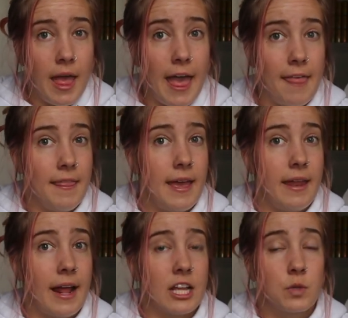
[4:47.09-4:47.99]
And
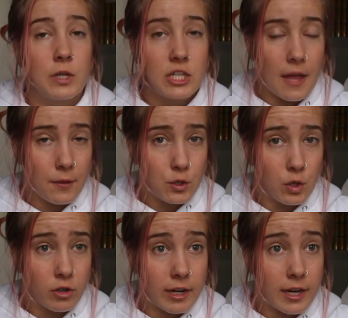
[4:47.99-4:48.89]
then I switched out the
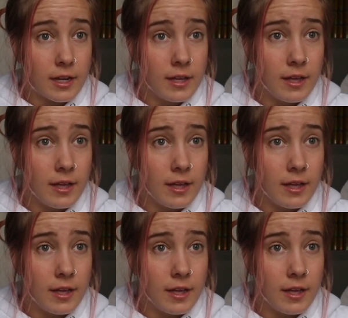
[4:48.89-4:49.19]
jewelry,